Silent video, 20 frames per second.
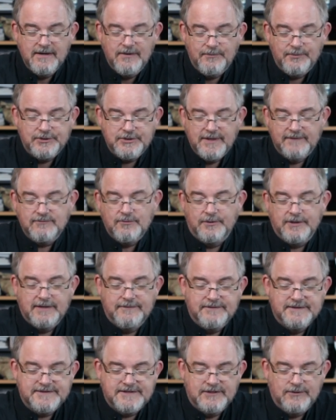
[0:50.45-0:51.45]
Whichever one
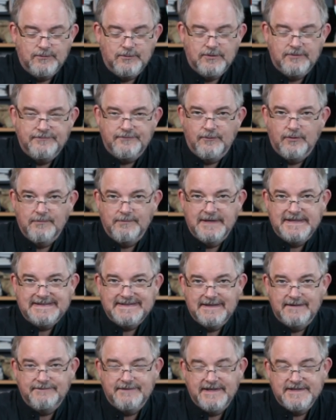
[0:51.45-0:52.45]
of us, the wolf or
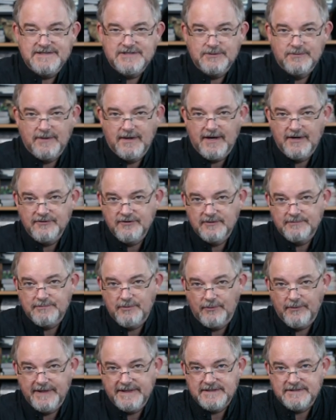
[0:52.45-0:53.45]
myself, gets to 100
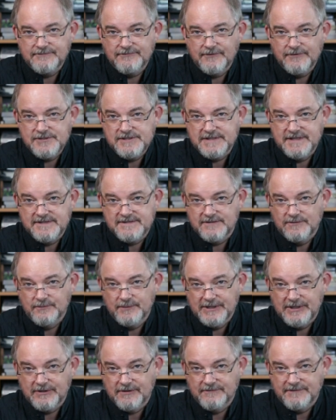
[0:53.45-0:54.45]
points first is the
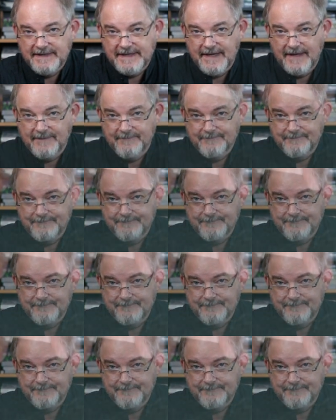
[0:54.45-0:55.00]
winner of the game.